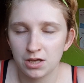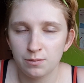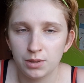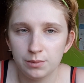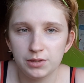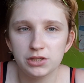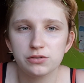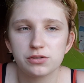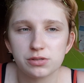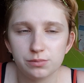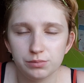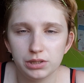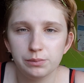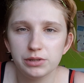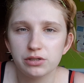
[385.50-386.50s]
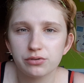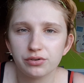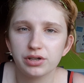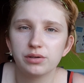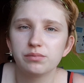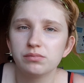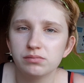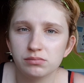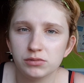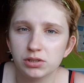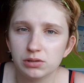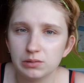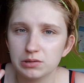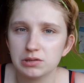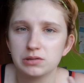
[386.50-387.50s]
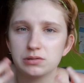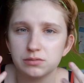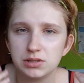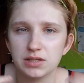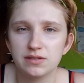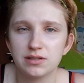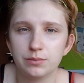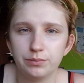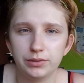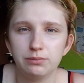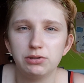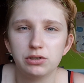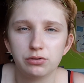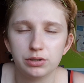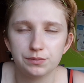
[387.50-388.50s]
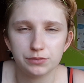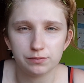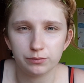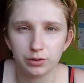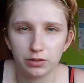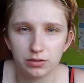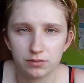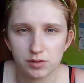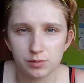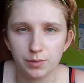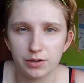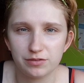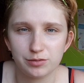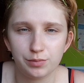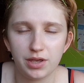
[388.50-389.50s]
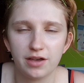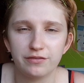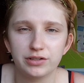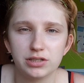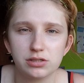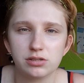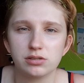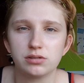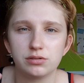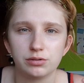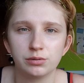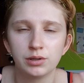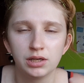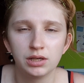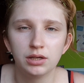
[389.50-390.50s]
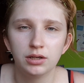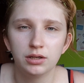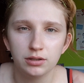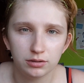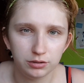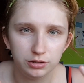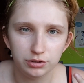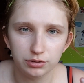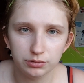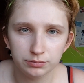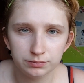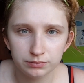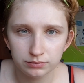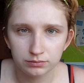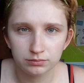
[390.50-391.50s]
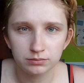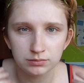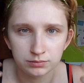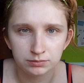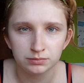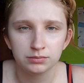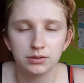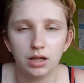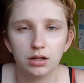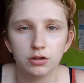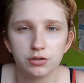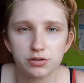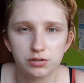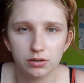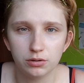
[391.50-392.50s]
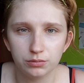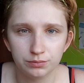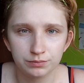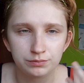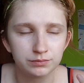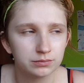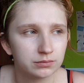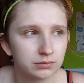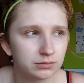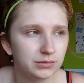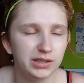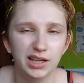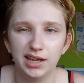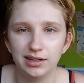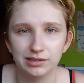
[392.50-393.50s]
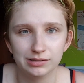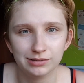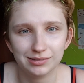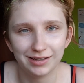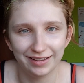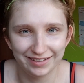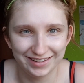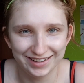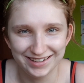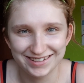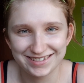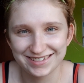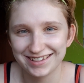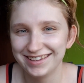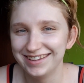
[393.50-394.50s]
maybe use some BB cream, you know, just tinted BB cream with some SPF in it, just to, you know, not look so dead, I guess.